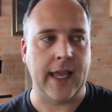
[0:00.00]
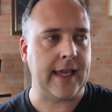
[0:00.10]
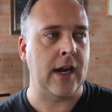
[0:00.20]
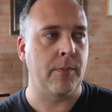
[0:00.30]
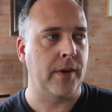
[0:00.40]

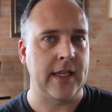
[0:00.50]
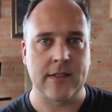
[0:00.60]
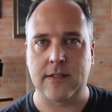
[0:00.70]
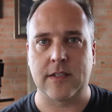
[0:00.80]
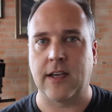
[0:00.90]
like
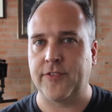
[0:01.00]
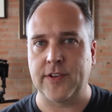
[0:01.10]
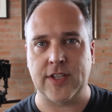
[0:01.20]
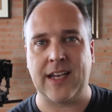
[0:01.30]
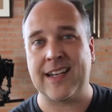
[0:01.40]
airplanes and stuff.
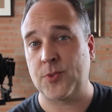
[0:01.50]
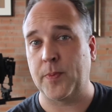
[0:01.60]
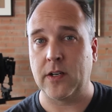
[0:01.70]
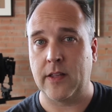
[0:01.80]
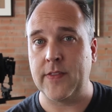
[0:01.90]
There's a
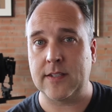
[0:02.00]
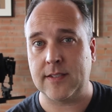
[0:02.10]
hospital on this